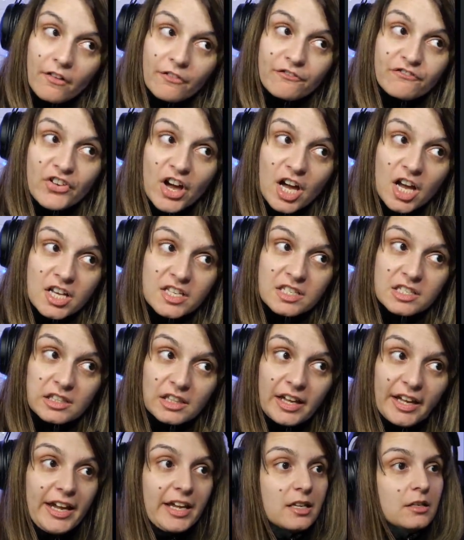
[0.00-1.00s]

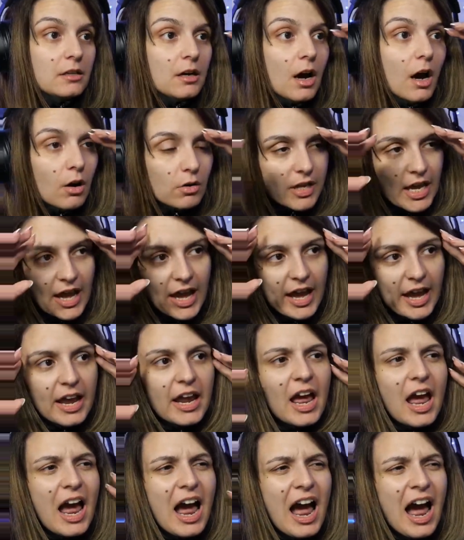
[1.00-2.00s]
firstly, okay,
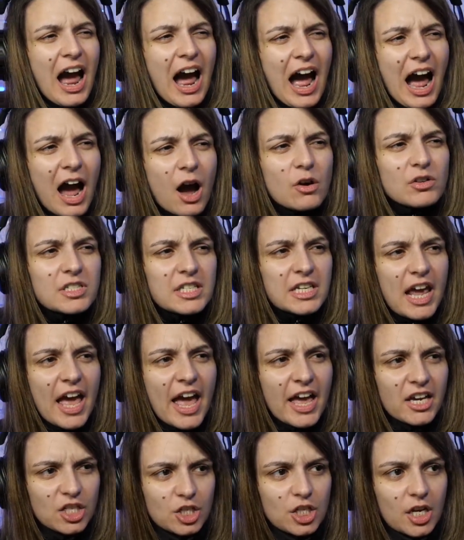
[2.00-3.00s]
how
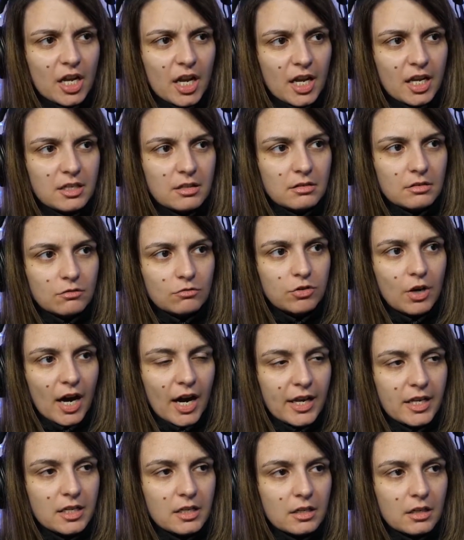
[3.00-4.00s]
dare she,
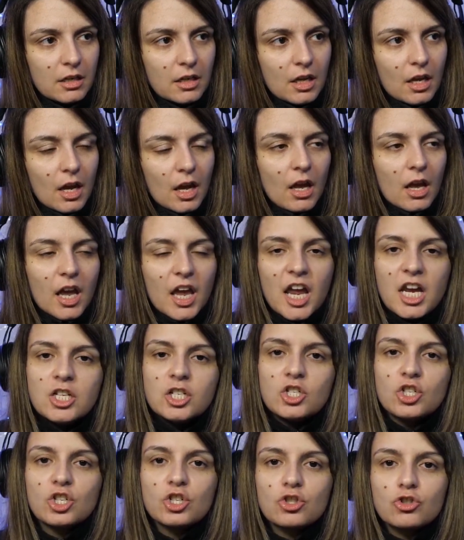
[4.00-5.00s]
right,
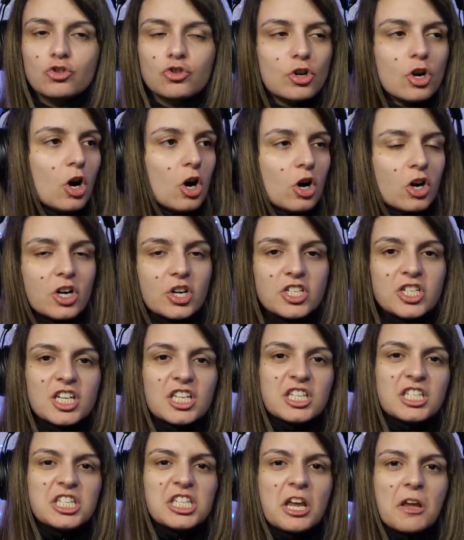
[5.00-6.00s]
instruct,
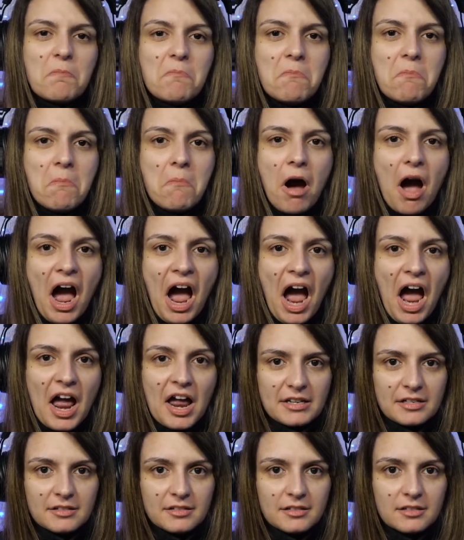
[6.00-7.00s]

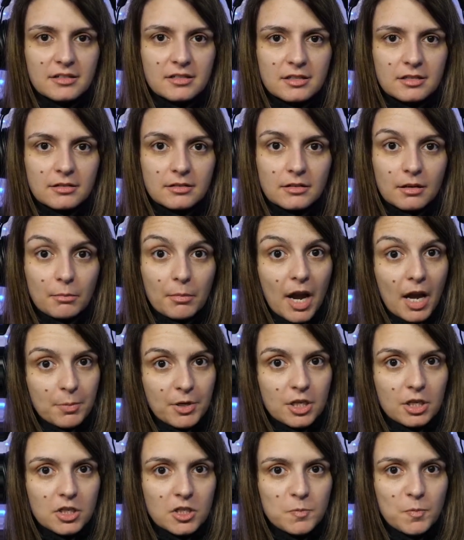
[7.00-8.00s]
demand, in my
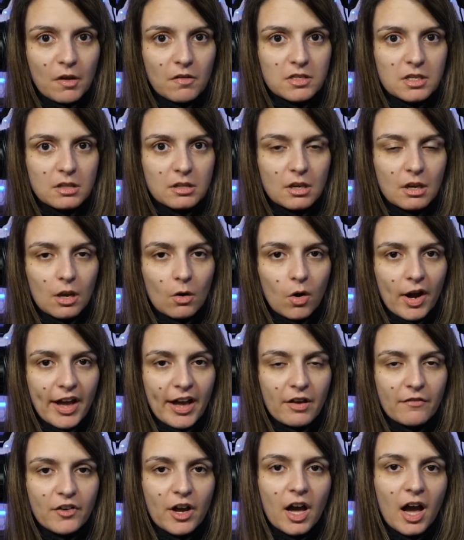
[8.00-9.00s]
opinion, conspiracy theory,
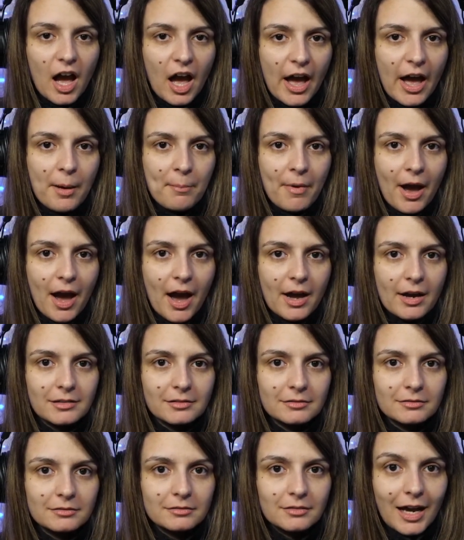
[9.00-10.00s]
whatever, a man,
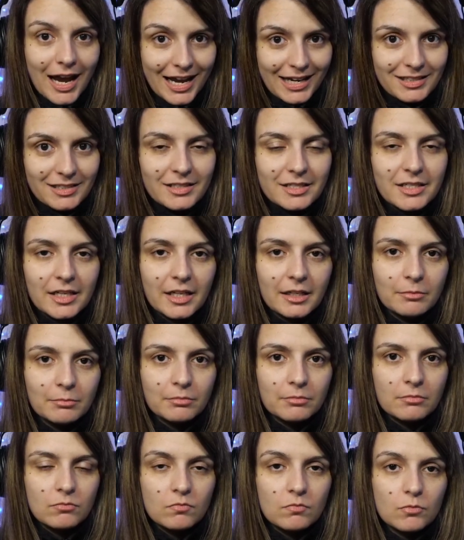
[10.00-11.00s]
Andy,
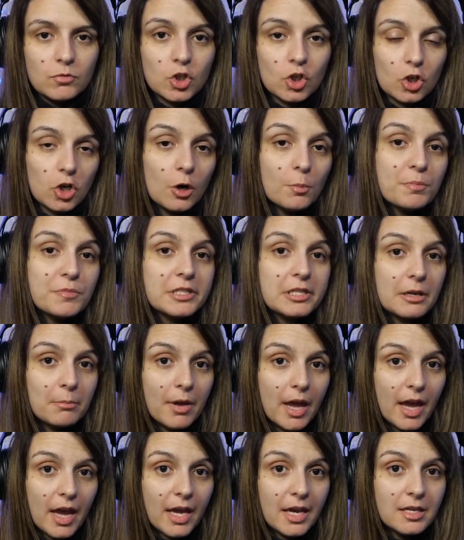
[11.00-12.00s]
to come to
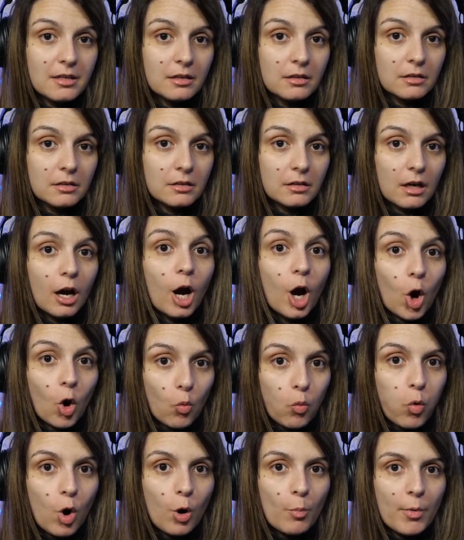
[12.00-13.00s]
me, a
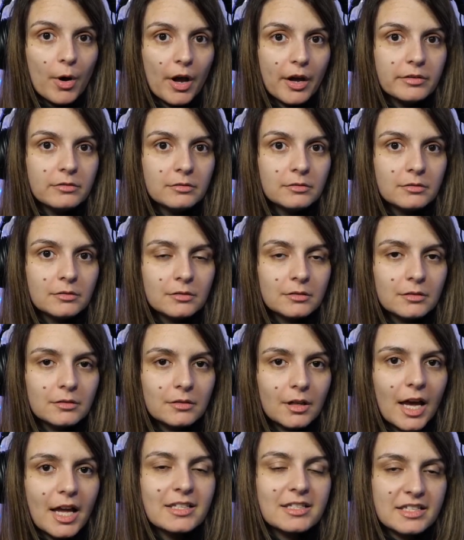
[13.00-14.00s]
woman,
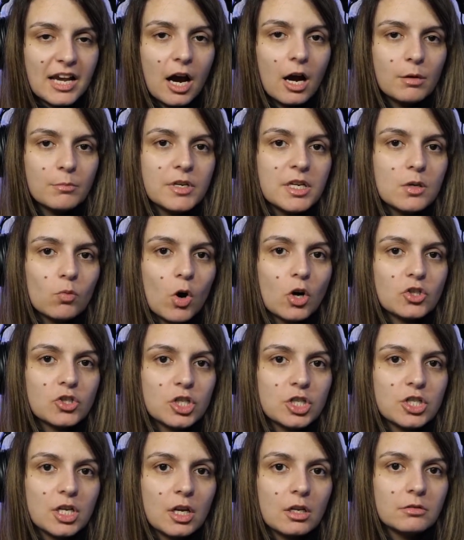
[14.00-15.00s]
and tell me what to
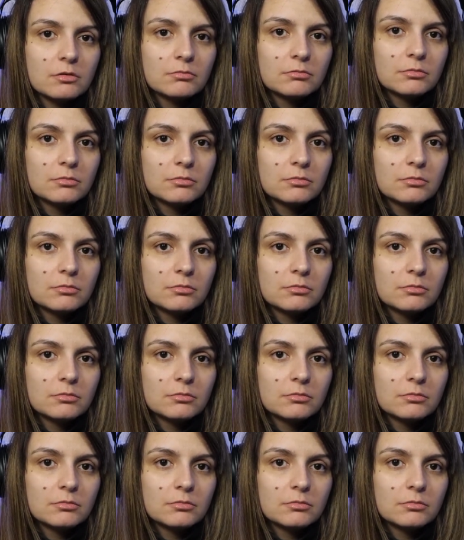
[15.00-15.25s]
do